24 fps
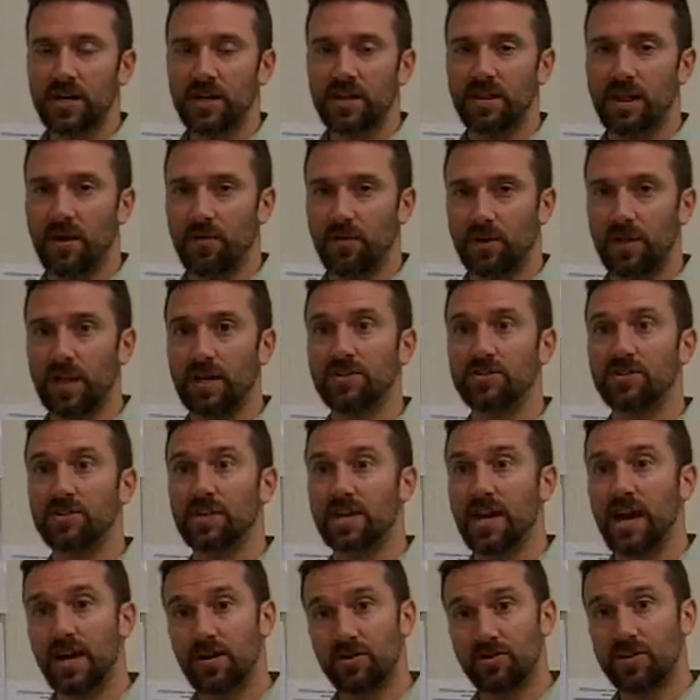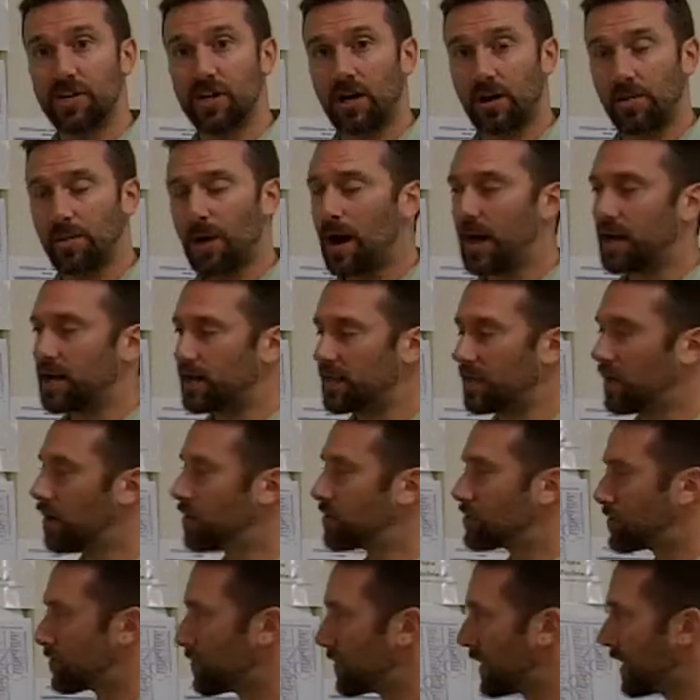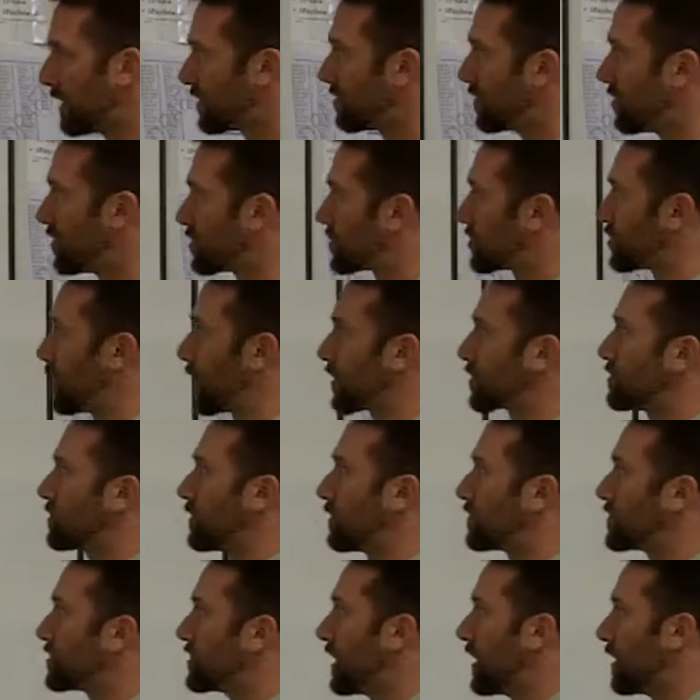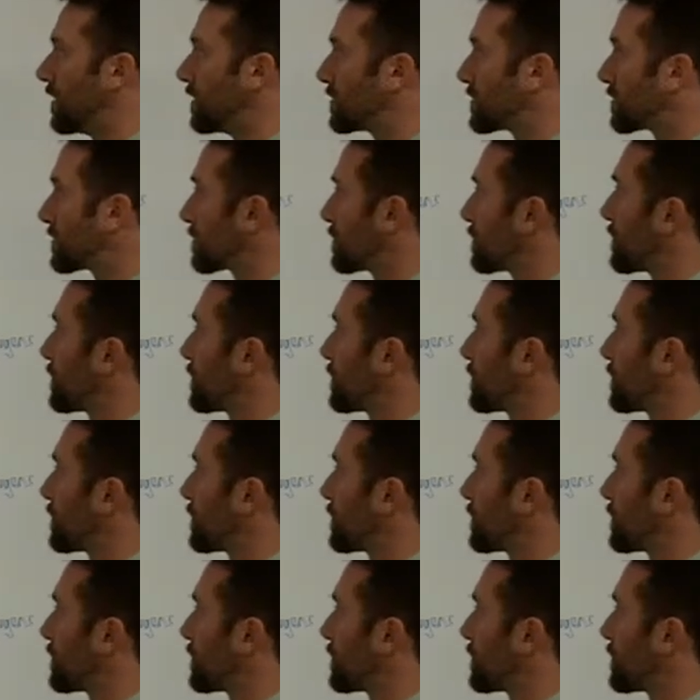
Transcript: They relate to the energy in our body, and they also relate to the structure of cells.